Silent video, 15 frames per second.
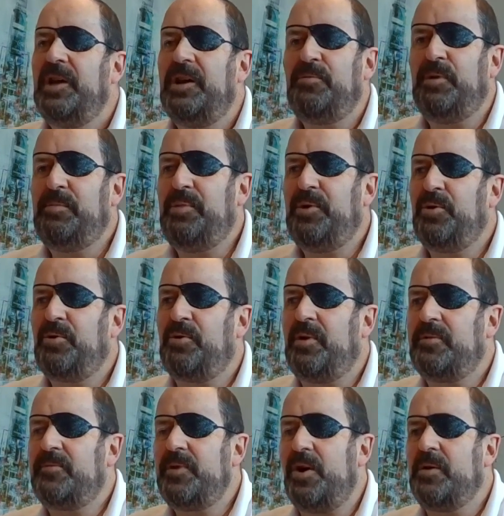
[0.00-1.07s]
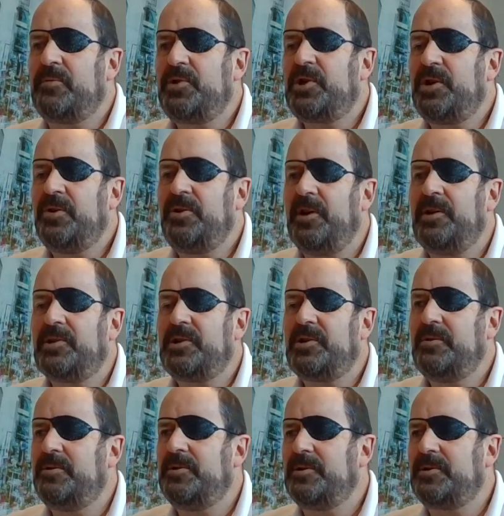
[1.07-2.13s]
Every builder I've showed that
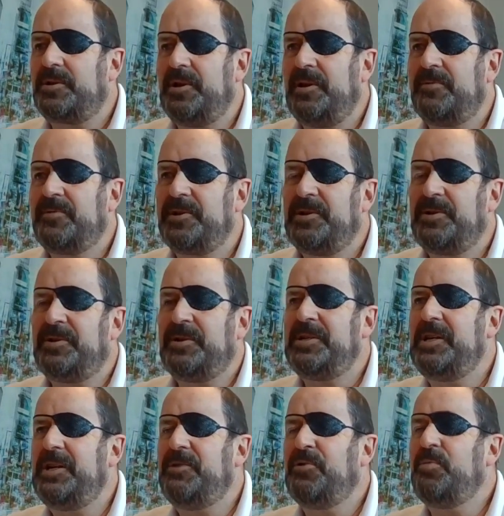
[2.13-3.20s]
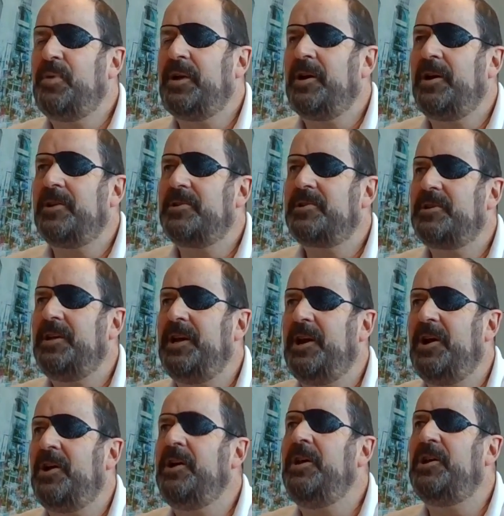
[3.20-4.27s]
to just loves that idea of being able to see
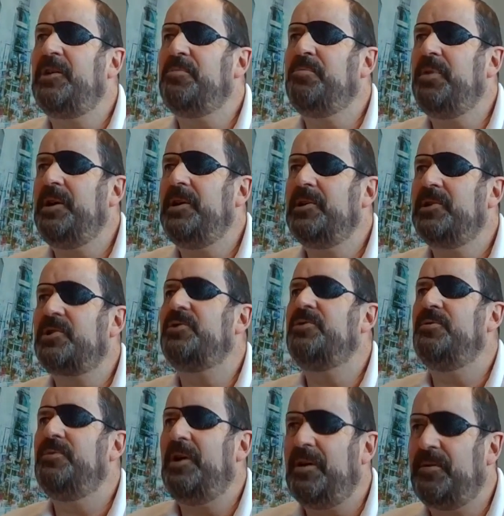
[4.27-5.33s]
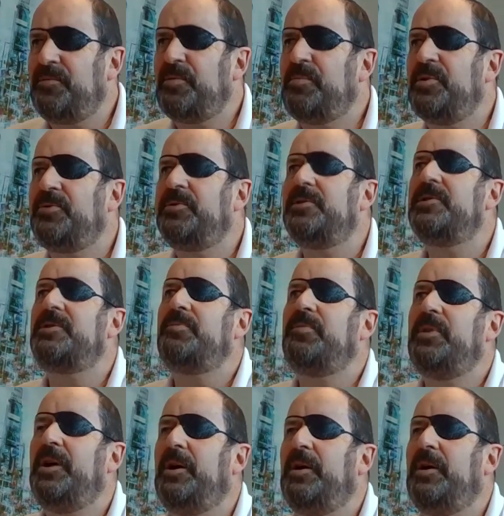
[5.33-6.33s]
how he compares to other builders.